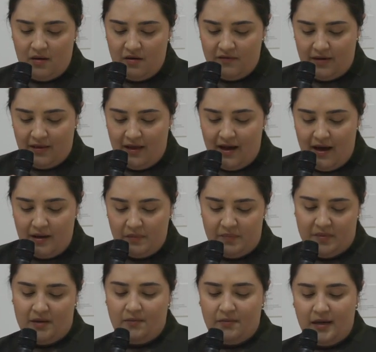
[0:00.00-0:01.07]
overlap
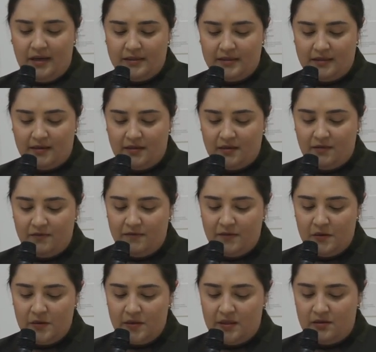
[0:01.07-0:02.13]
in ways that can
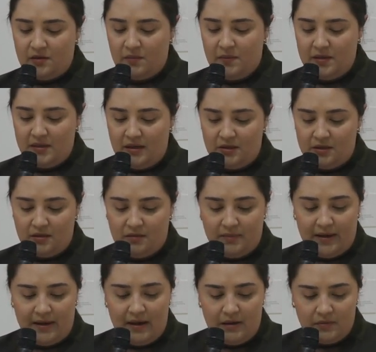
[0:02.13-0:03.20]
confuse interpretation
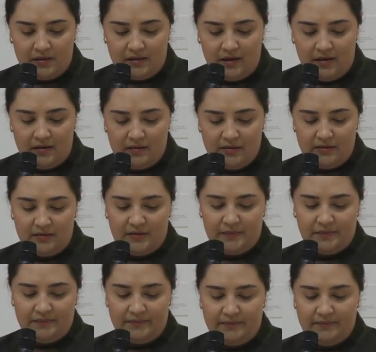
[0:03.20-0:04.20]
by outsiders.